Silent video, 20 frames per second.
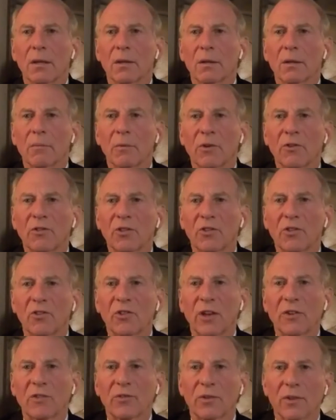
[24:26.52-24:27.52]
The most
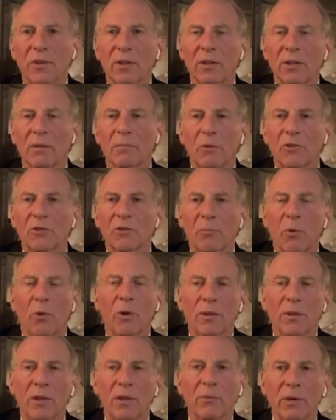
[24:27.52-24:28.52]
successful and most
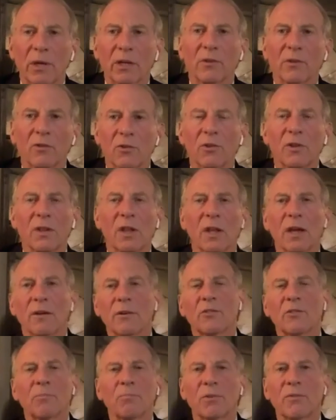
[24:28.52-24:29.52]
important thing we can do there
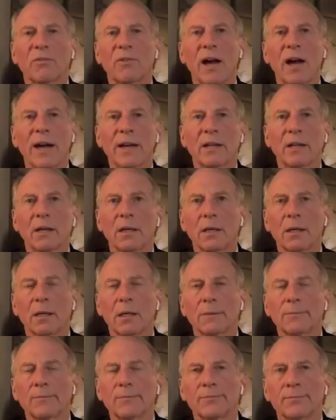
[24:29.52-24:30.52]
is provide
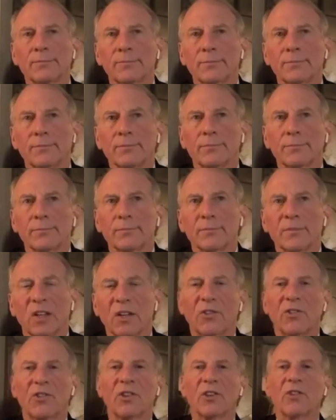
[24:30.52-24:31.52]
a
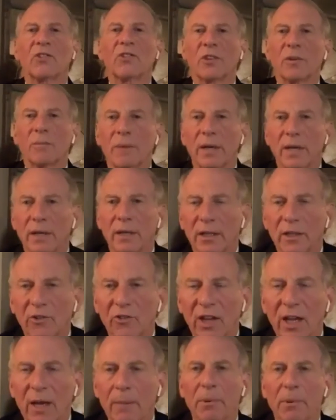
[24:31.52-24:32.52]
system and an
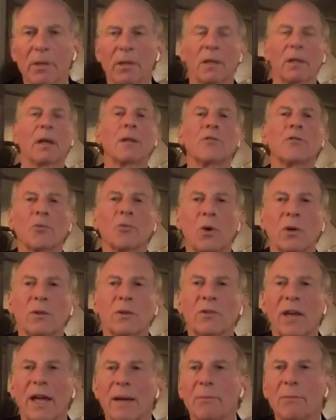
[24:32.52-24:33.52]
example that others want
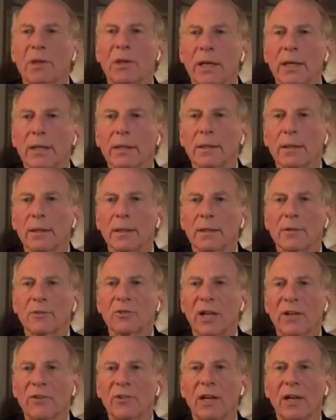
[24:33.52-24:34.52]
to emulate.
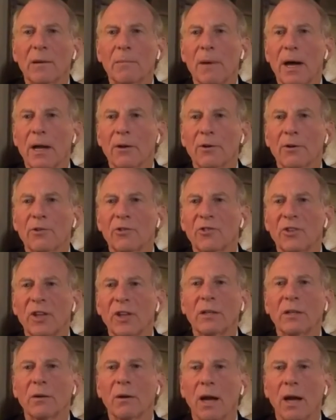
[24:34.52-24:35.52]
So that's not a matter of
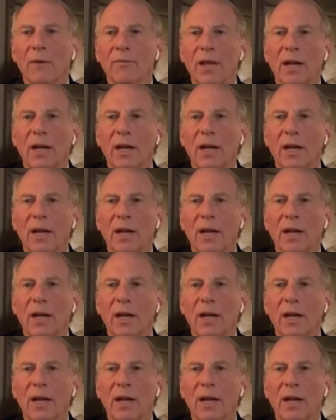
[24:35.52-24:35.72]
statecraft.